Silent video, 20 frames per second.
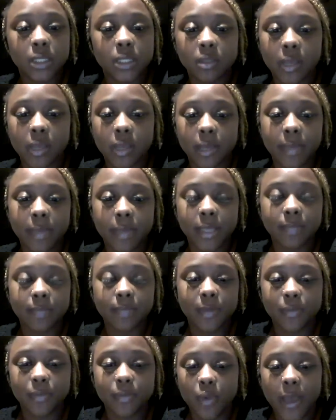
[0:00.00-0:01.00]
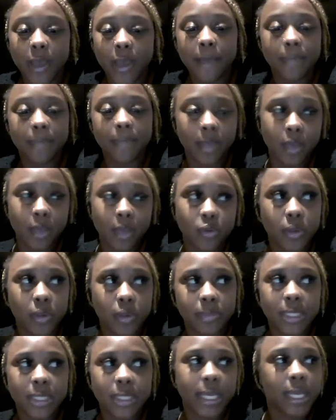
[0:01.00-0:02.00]
It makes people happy, you know what
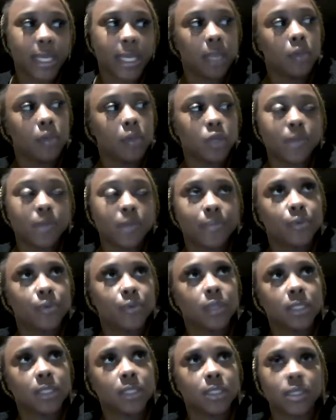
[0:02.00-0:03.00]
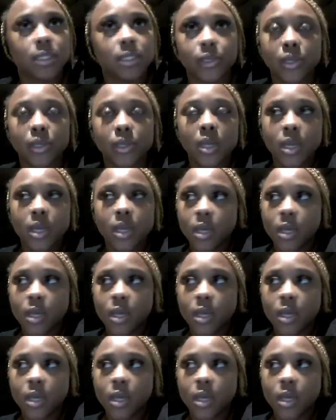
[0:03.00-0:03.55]
I'm saying? Most people, this is their